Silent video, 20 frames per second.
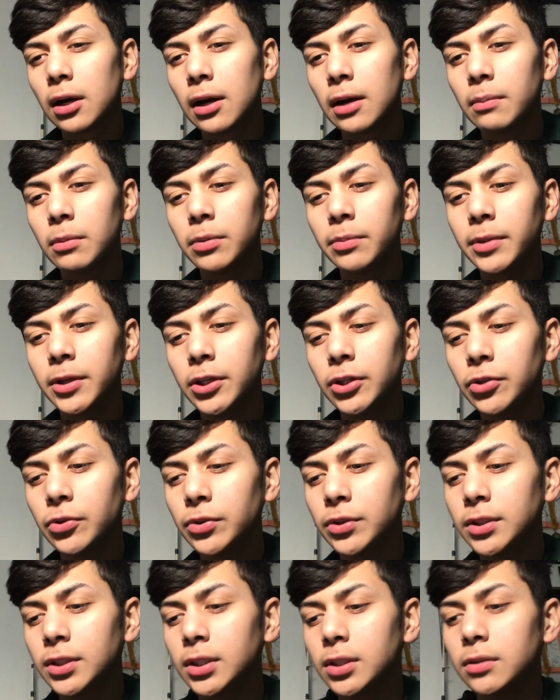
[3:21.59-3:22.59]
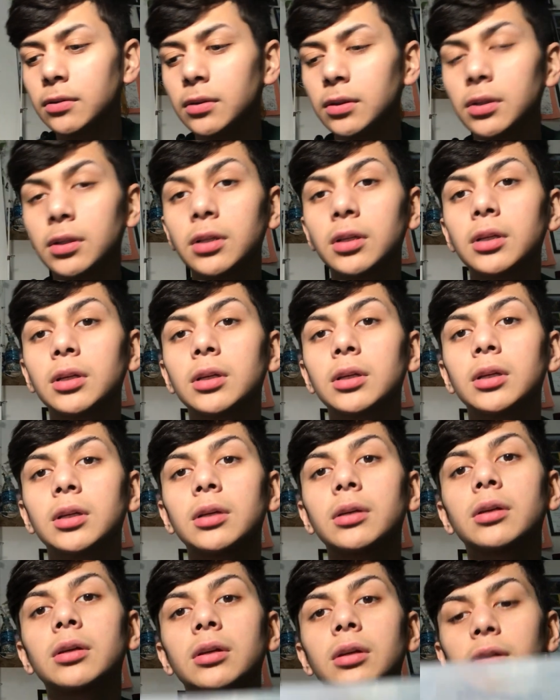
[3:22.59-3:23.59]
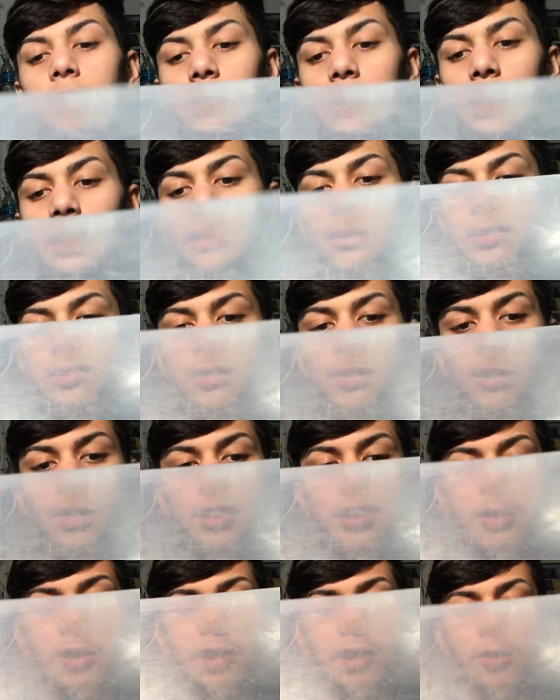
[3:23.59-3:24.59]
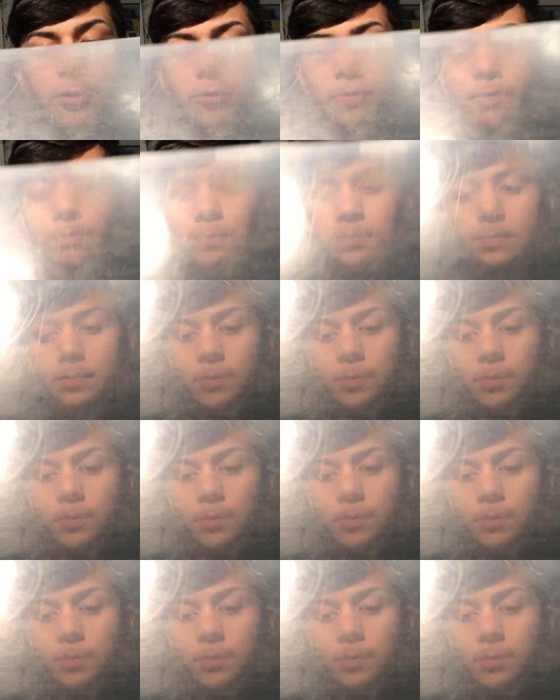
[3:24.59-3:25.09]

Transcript: I'm gonna be using at the canal,